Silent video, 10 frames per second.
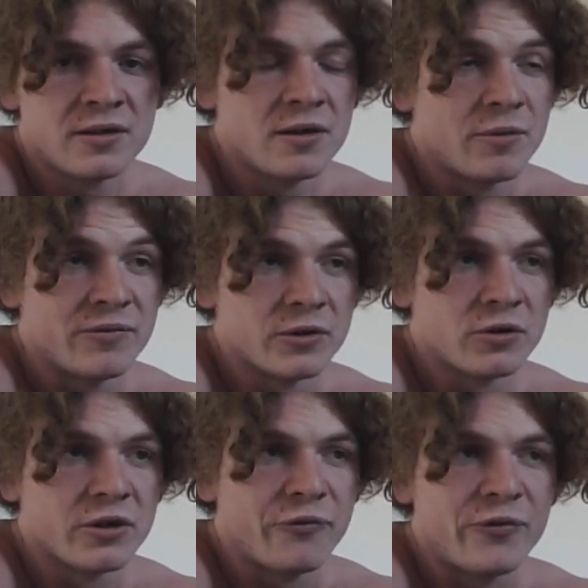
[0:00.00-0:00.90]
But if you
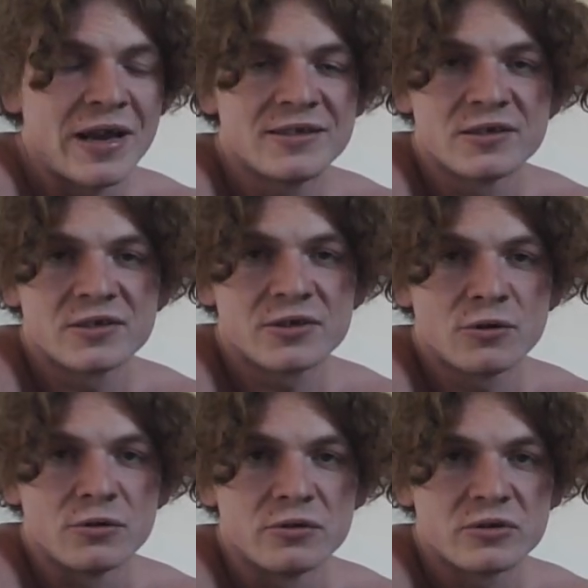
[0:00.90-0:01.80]
look at fighters'
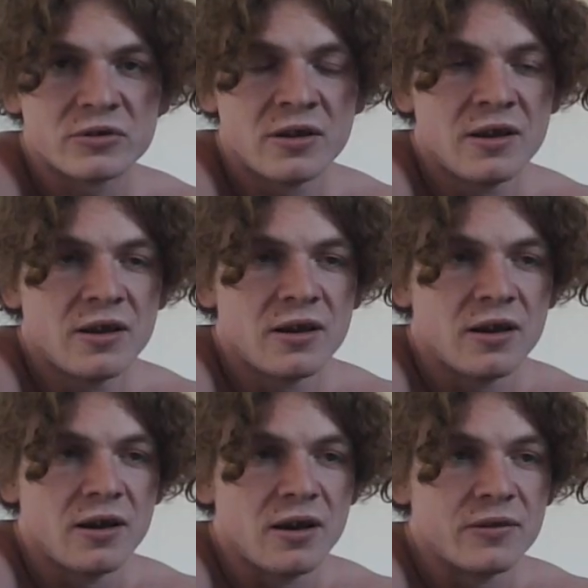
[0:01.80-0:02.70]
skulls,
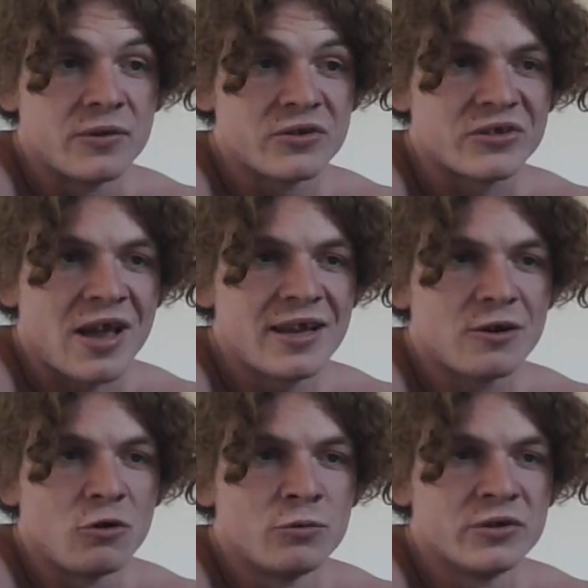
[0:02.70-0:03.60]
the
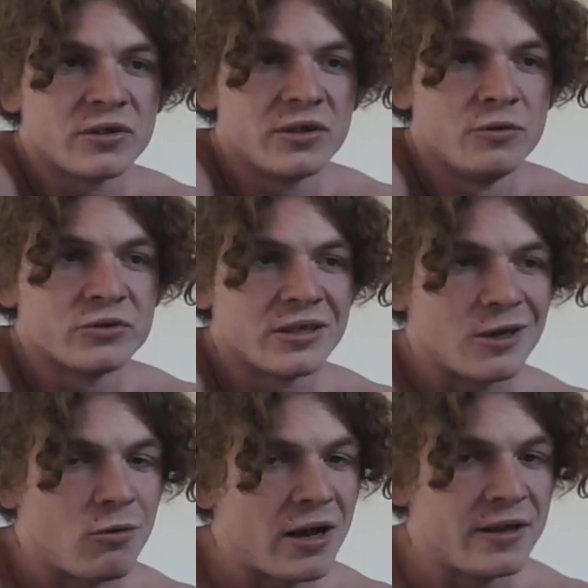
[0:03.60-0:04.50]
zygomas are usually
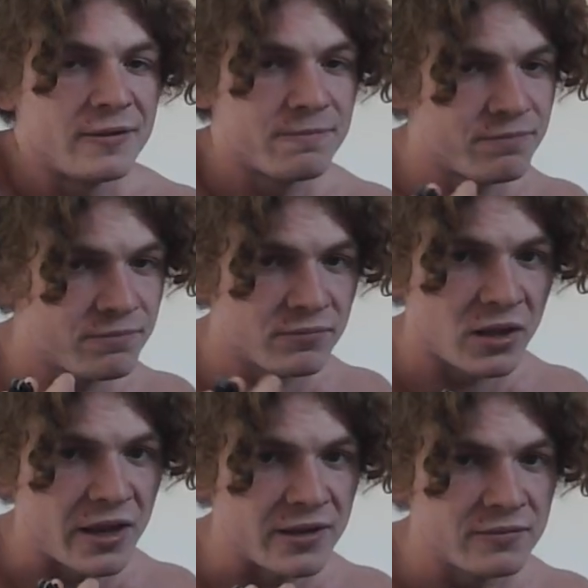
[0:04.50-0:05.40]
quite
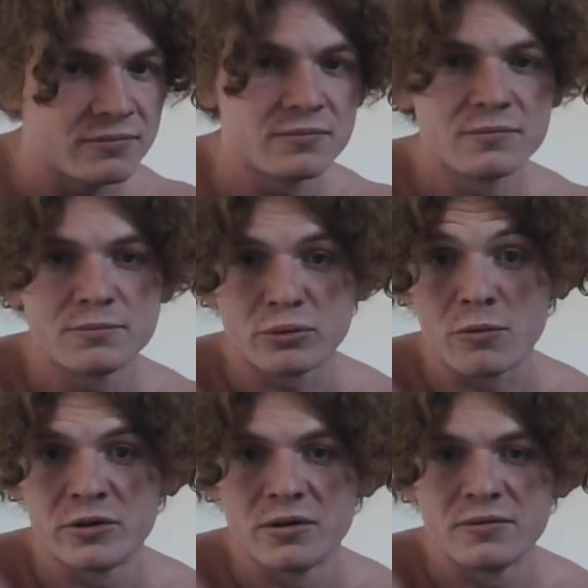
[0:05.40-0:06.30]
like
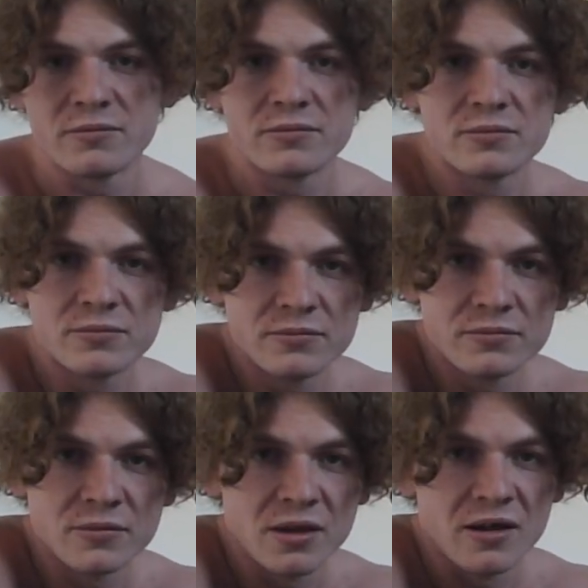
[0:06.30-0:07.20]
prominent
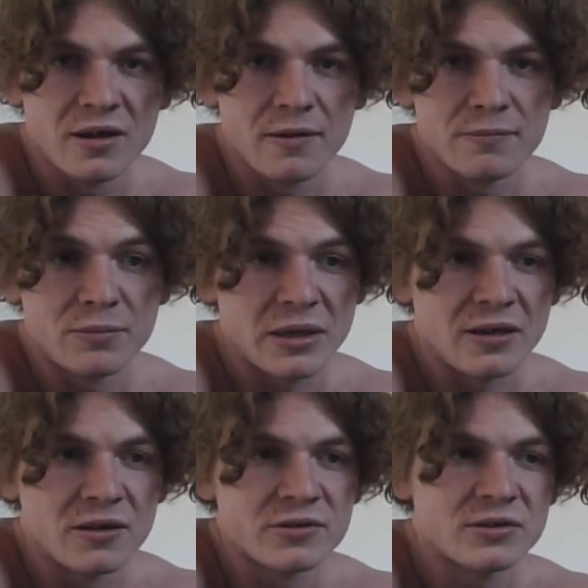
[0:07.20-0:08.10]

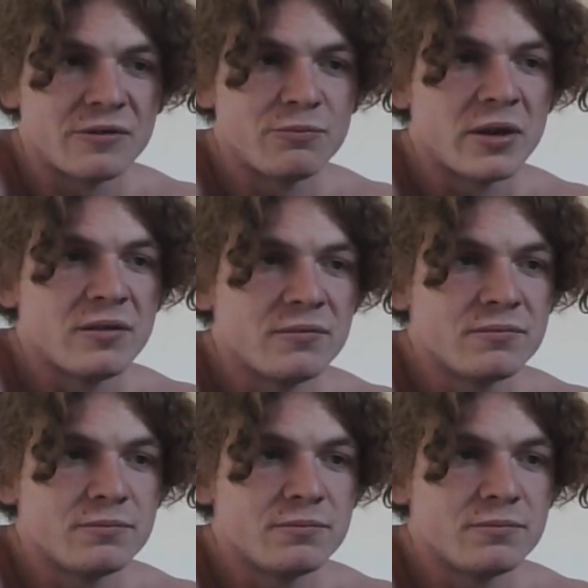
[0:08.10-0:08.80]
because they've been